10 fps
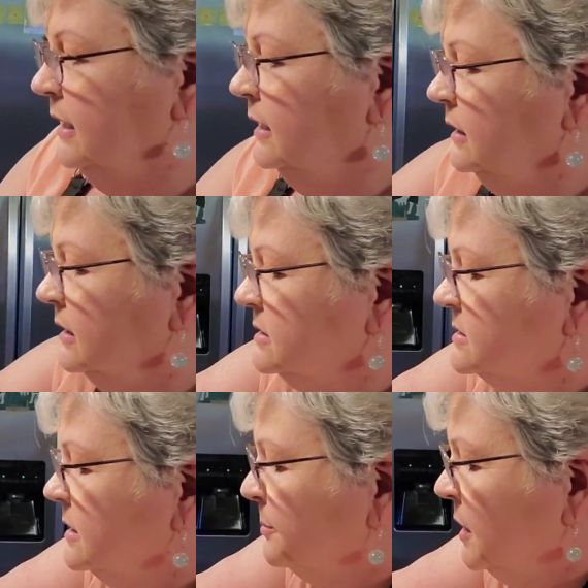and get
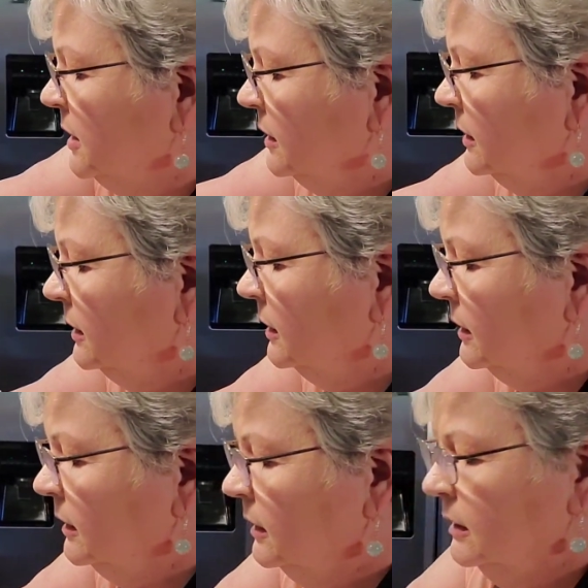some
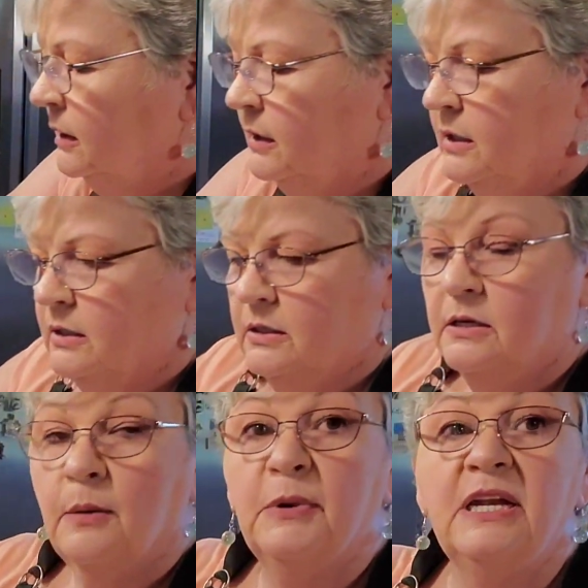
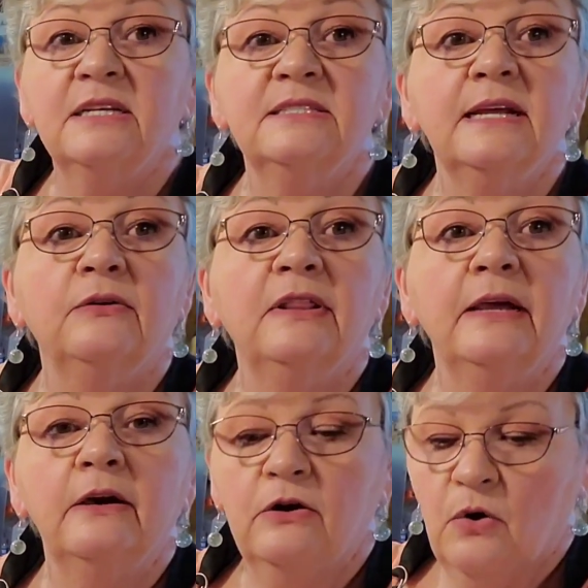yumminess down in
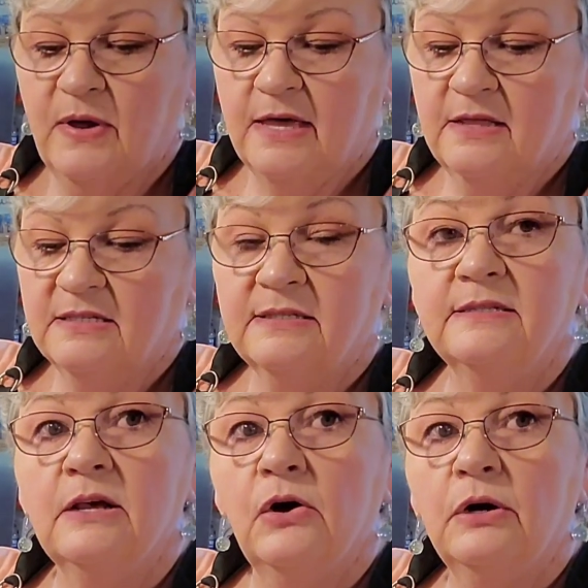there. Okay, this
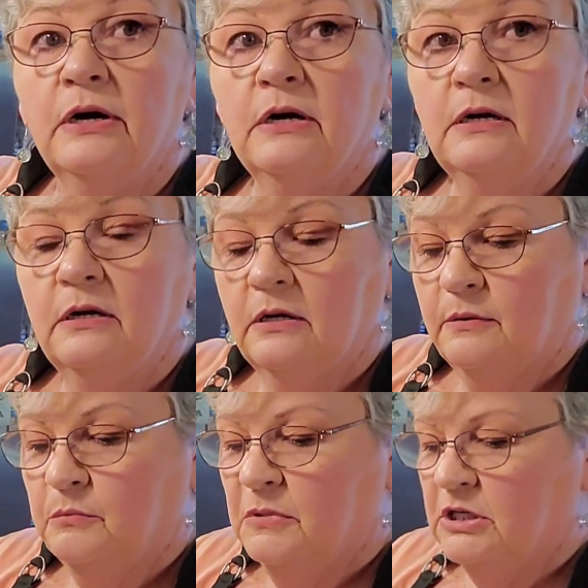is our
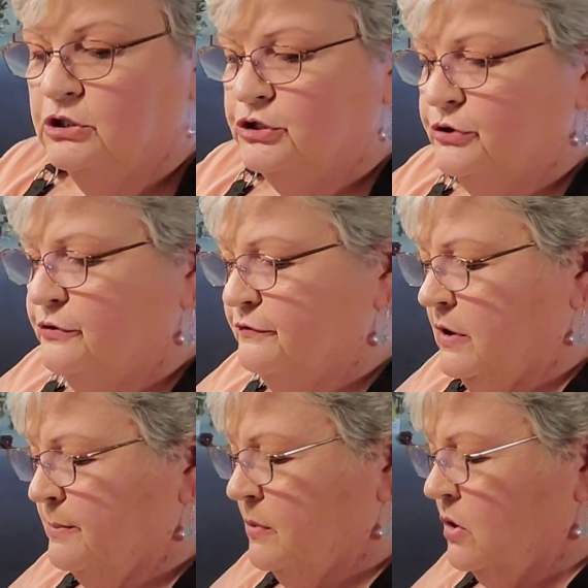mixture
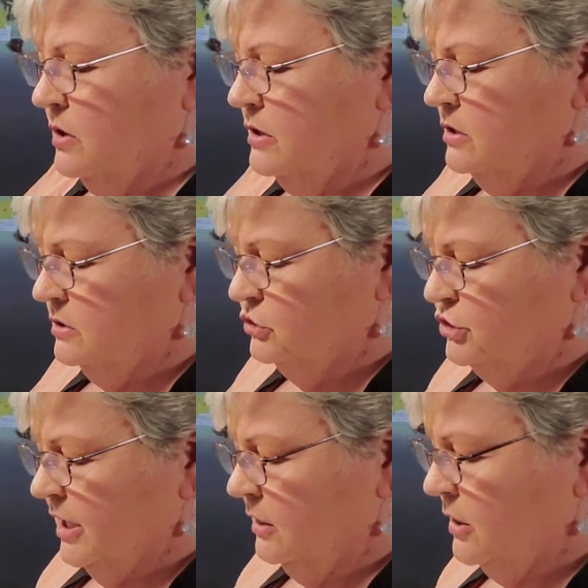from our
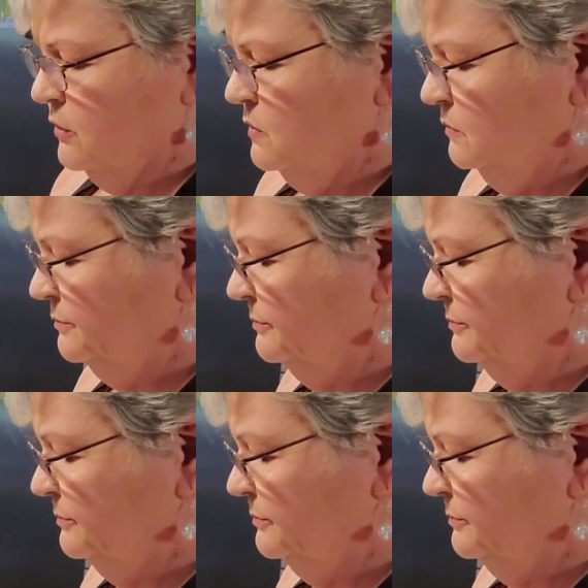jello.